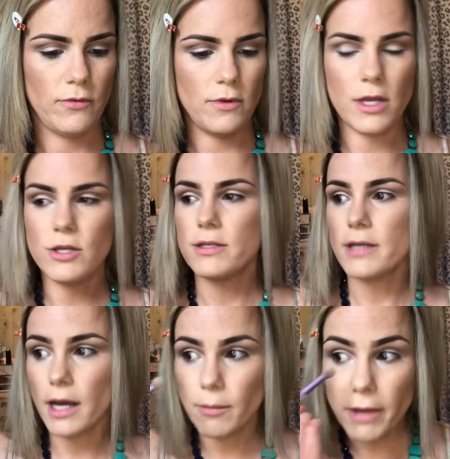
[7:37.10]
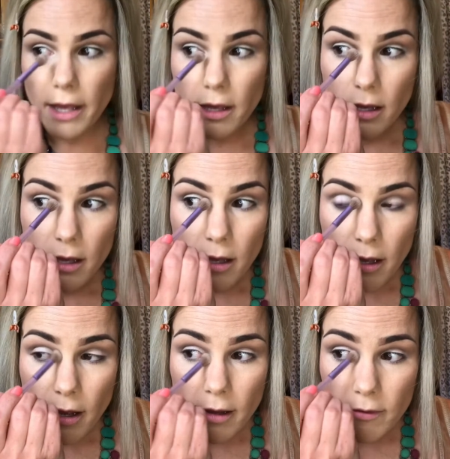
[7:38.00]
and just tap it,
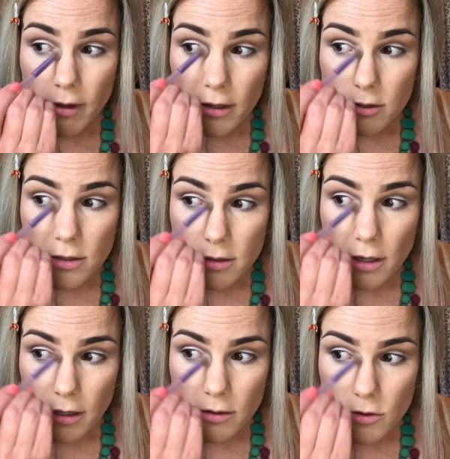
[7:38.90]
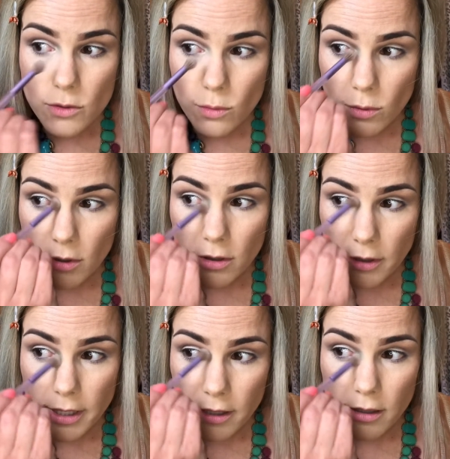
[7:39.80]
and then just kind of swirl
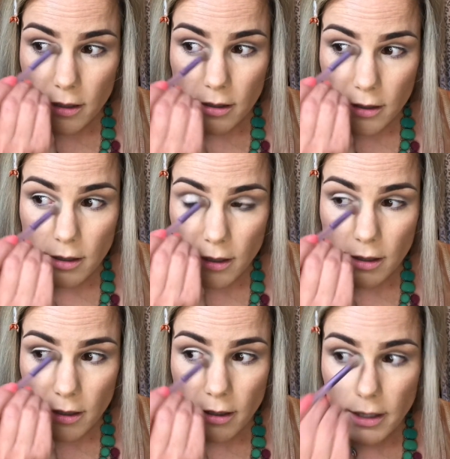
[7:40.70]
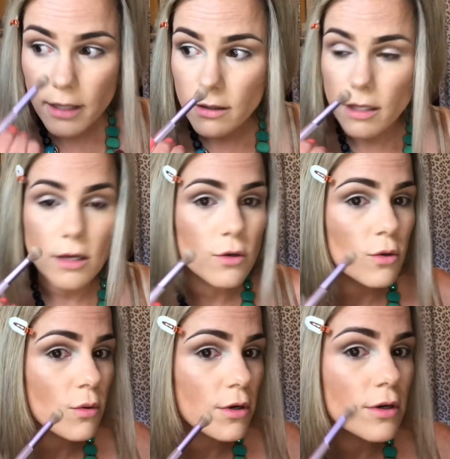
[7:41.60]
it in the inner
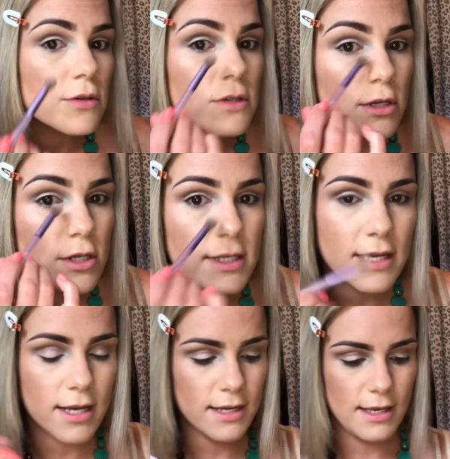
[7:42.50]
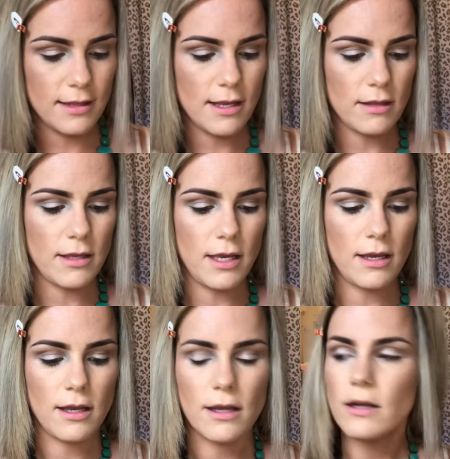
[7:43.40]
corner. So you just kind of get that, like,
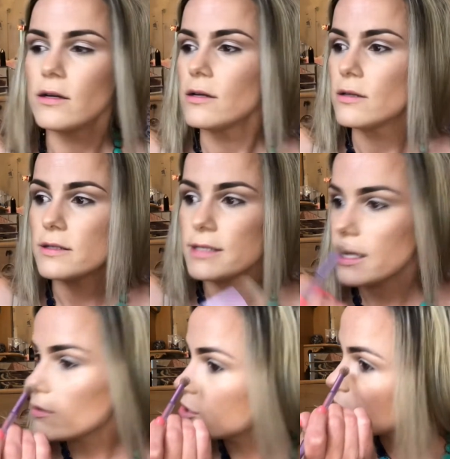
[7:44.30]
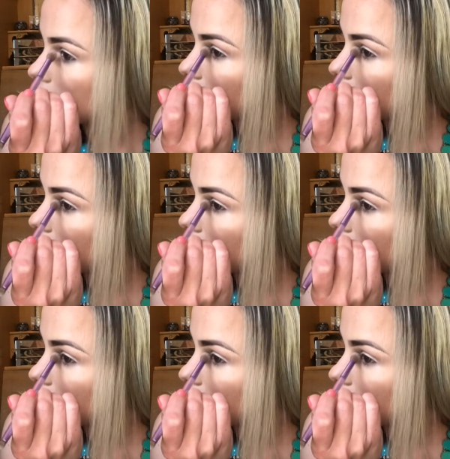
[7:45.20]
see how it shows up